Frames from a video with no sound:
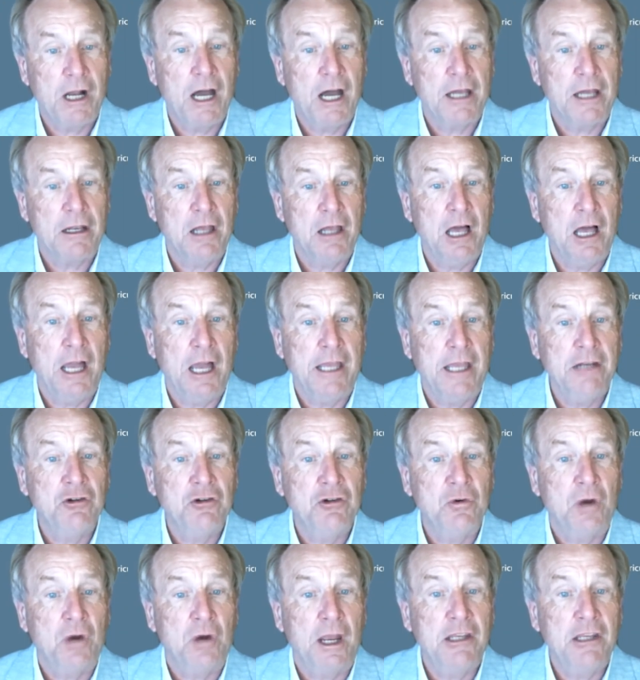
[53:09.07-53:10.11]
online
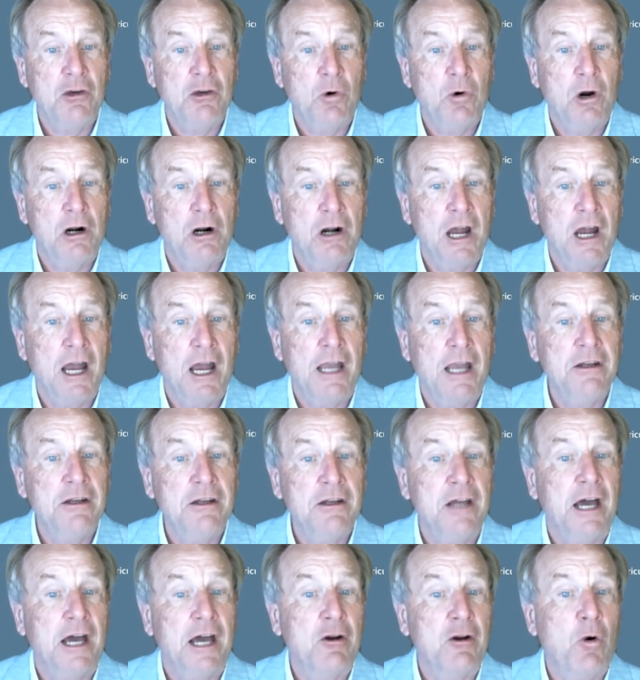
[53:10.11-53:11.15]
to
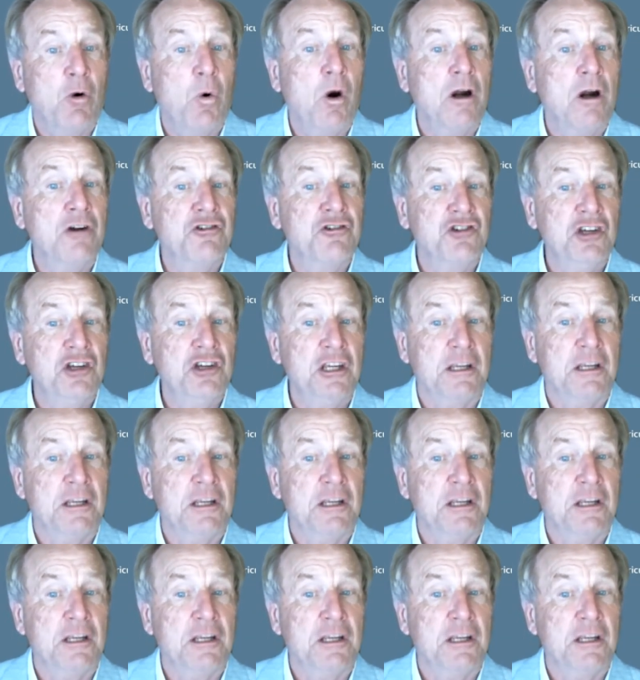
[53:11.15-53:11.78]
auri.org.